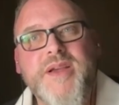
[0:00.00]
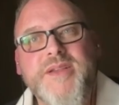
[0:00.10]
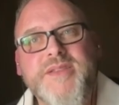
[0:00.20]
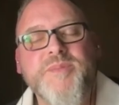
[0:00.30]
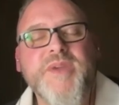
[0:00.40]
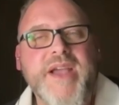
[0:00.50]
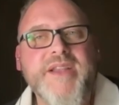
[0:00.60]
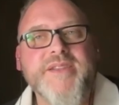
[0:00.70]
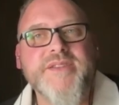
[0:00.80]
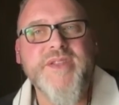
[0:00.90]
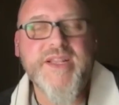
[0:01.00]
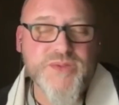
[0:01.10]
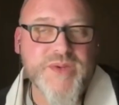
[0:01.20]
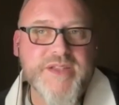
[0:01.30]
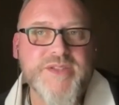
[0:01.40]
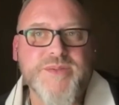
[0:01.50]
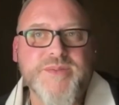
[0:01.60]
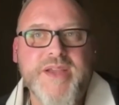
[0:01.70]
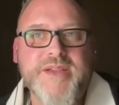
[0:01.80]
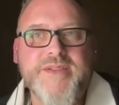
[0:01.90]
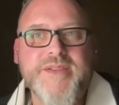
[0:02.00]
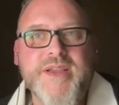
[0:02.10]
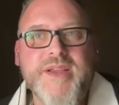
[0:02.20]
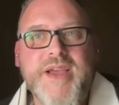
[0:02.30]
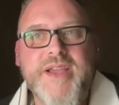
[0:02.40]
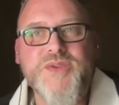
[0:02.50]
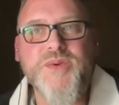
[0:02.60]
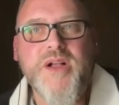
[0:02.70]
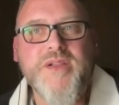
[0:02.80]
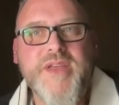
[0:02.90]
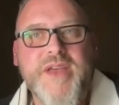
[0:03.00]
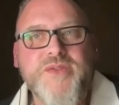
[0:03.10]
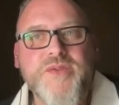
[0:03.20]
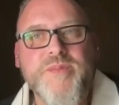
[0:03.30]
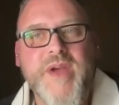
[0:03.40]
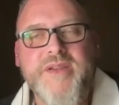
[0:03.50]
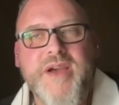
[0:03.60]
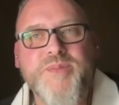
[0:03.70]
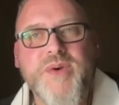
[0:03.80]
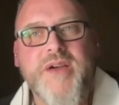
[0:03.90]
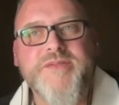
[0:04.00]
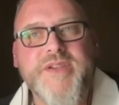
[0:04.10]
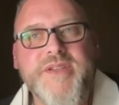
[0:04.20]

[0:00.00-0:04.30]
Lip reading: some guidance. So that's what I do. I do all of that through my nonprofit.